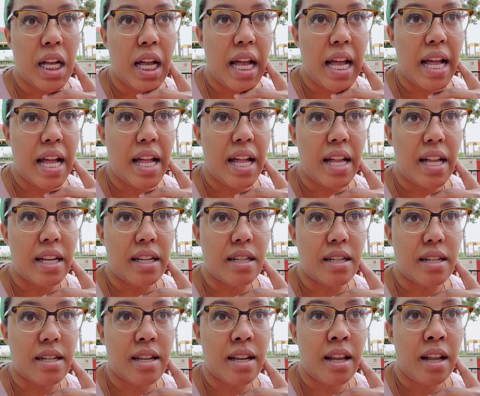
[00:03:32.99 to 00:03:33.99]

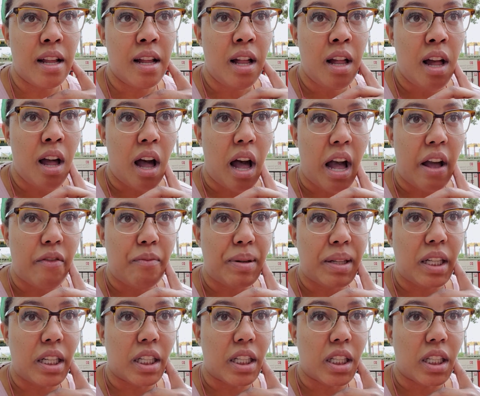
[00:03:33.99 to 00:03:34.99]
And I've
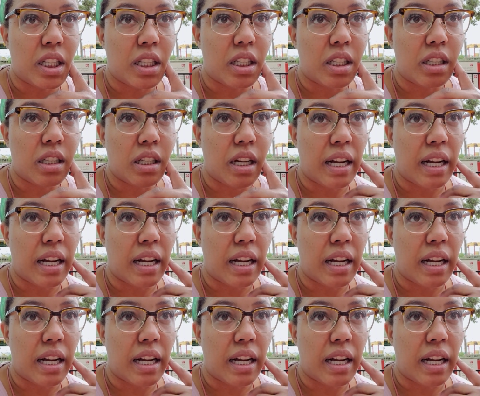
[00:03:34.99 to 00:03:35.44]
been here,